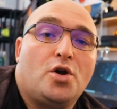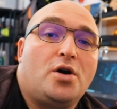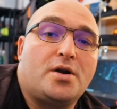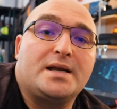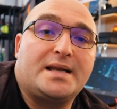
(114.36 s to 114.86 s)

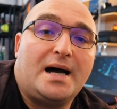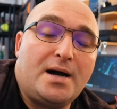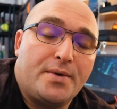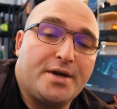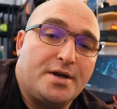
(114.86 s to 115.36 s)
All right,
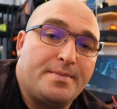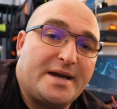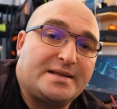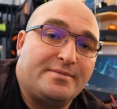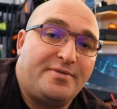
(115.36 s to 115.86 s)
how are we gonna
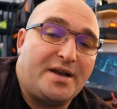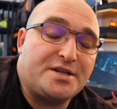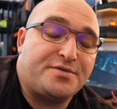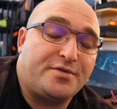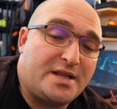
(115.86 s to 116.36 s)
make them
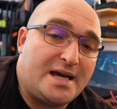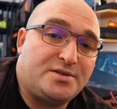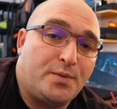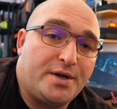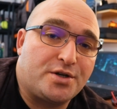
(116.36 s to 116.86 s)
flash? For
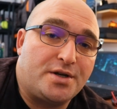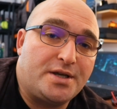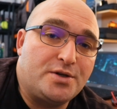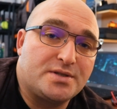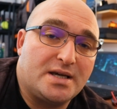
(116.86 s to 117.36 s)
that, we're
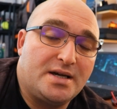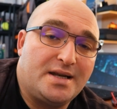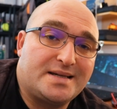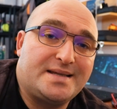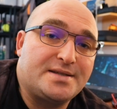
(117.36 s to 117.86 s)
gonna use
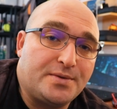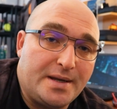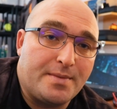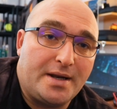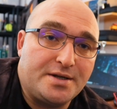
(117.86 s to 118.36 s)
an
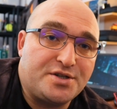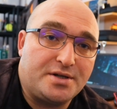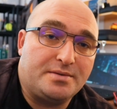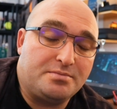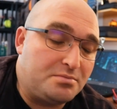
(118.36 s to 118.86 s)
accessory
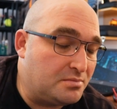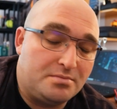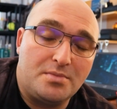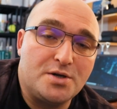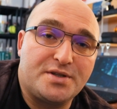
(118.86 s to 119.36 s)
manager.
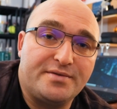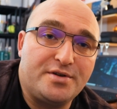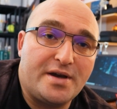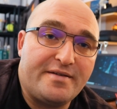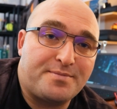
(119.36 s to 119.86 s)
Most of
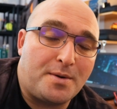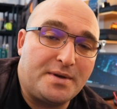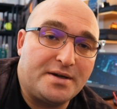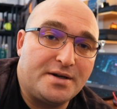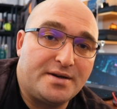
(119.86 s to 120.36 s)
you have
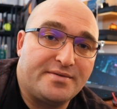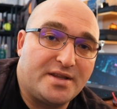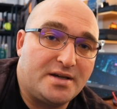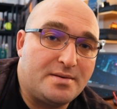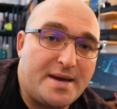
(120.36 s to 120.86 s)
probably heard of
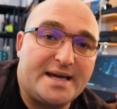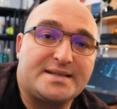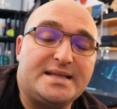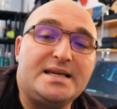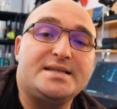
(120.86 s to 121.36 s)
the
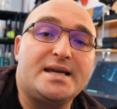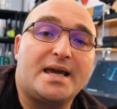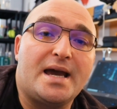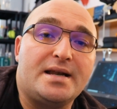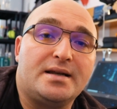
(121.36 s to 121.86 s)
HEX
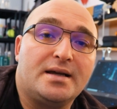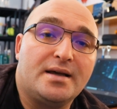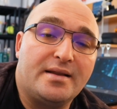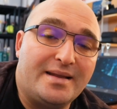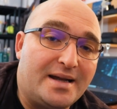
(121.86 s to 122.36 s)
ezCAN.
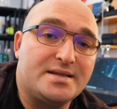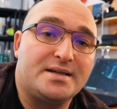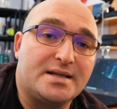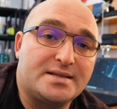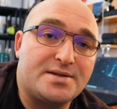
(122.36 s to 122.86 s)
That is
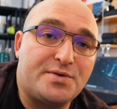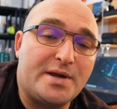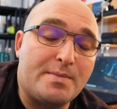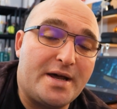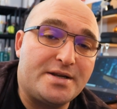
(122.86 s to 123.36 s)
an
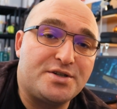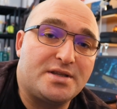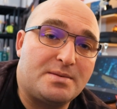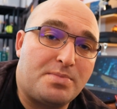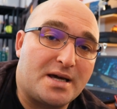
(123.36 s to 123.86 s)
accessory manager
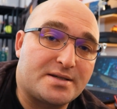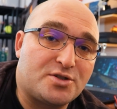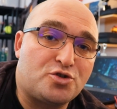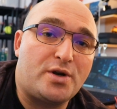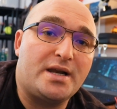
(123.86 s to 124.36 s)
that plugs
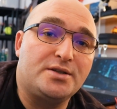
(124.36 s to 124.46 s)
straight